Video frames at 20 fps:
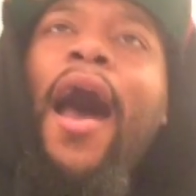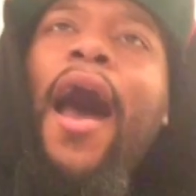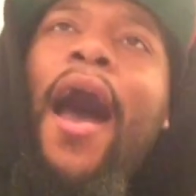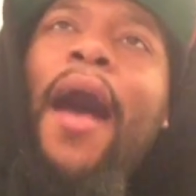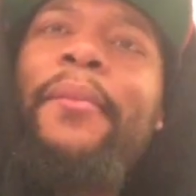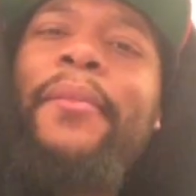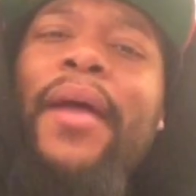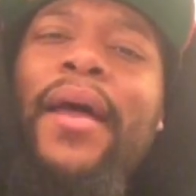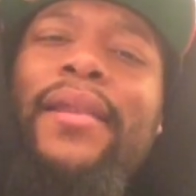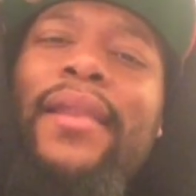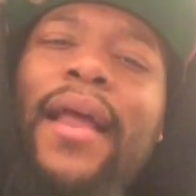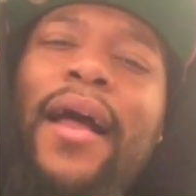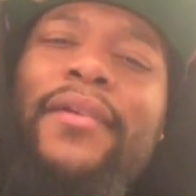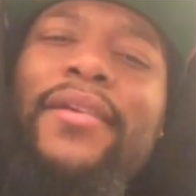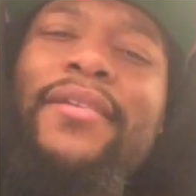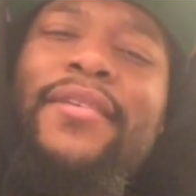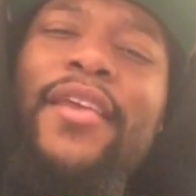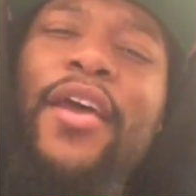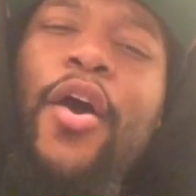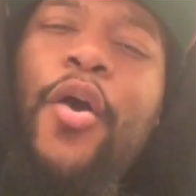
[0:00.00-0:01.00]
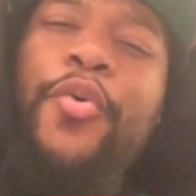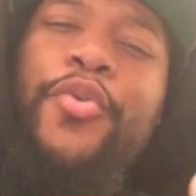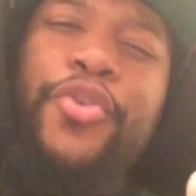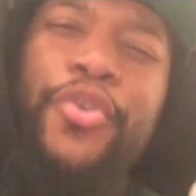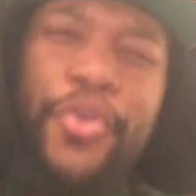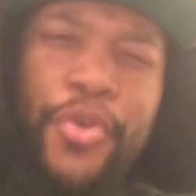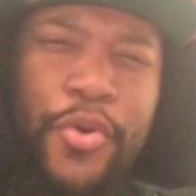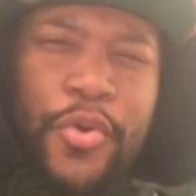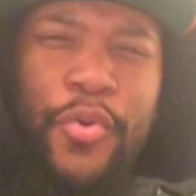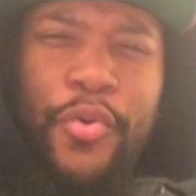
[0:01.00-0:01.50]
I'm not allowed to tell
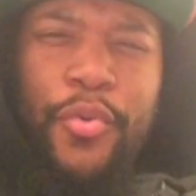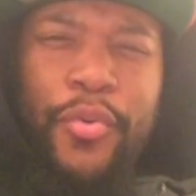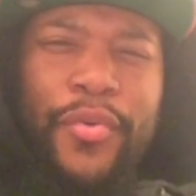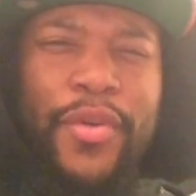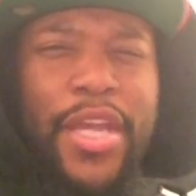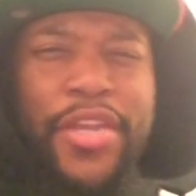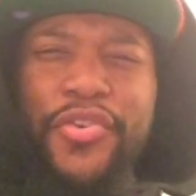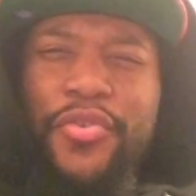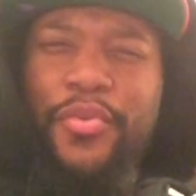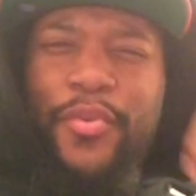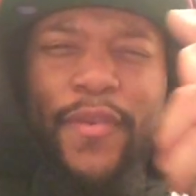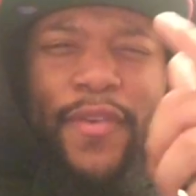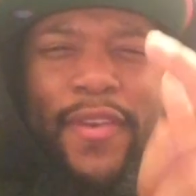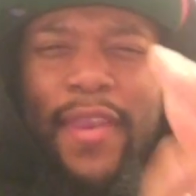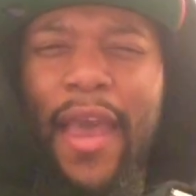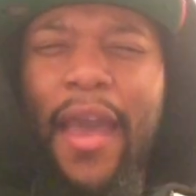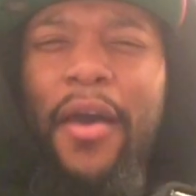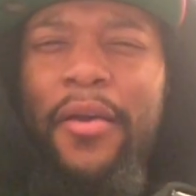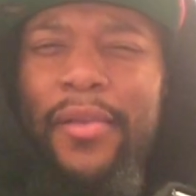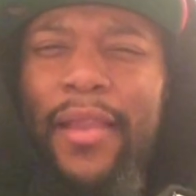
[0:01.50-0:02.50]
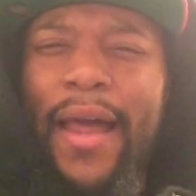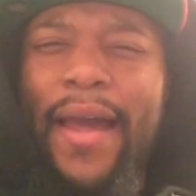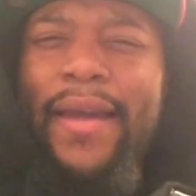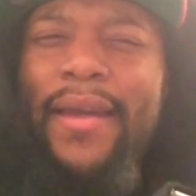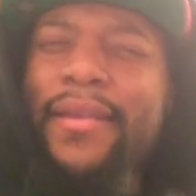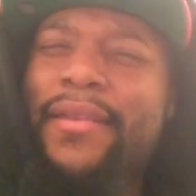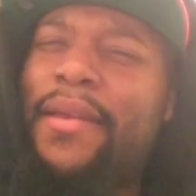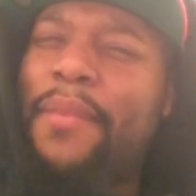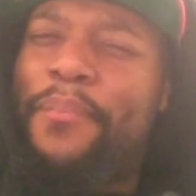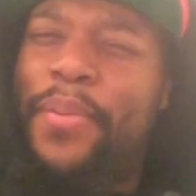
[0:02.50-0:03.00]
you that you sound
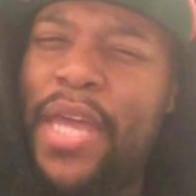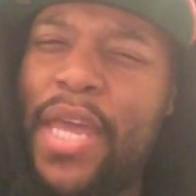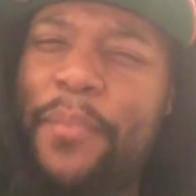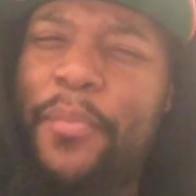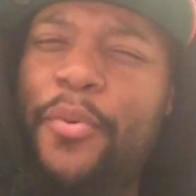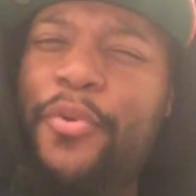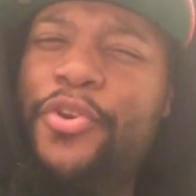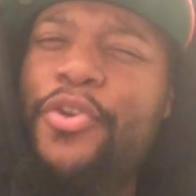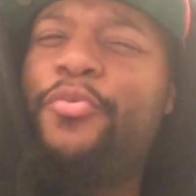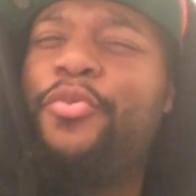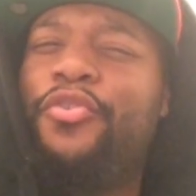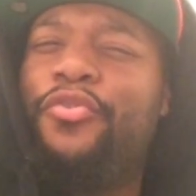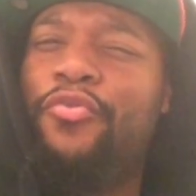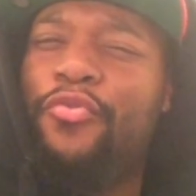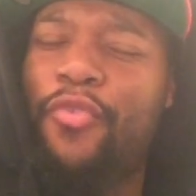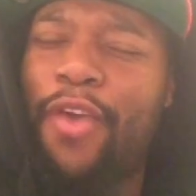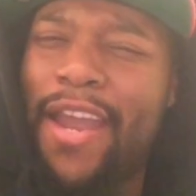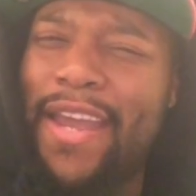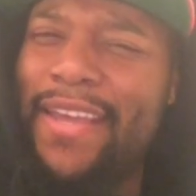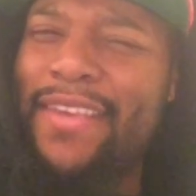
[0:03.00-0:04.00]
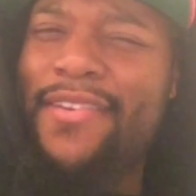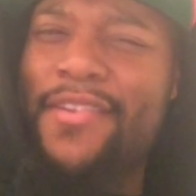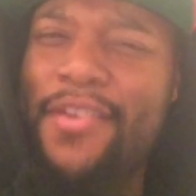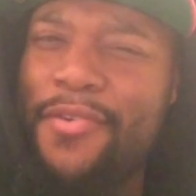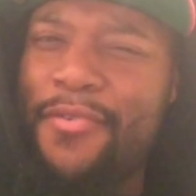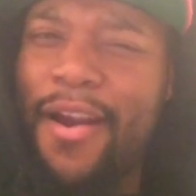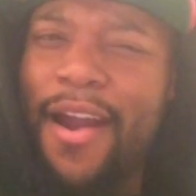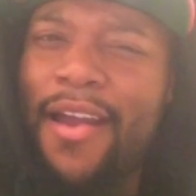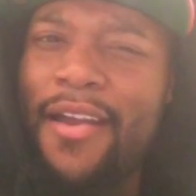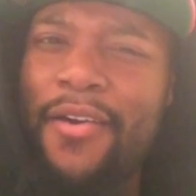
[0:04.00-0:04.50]
like the people you was raised
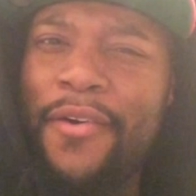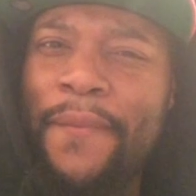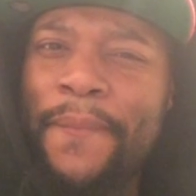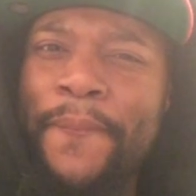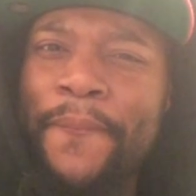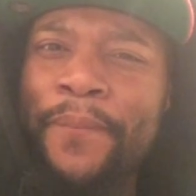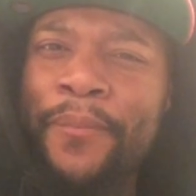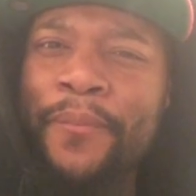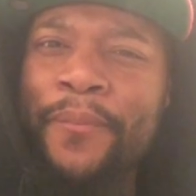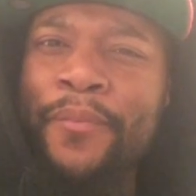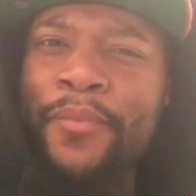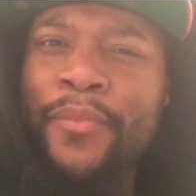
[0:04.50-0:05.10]
around?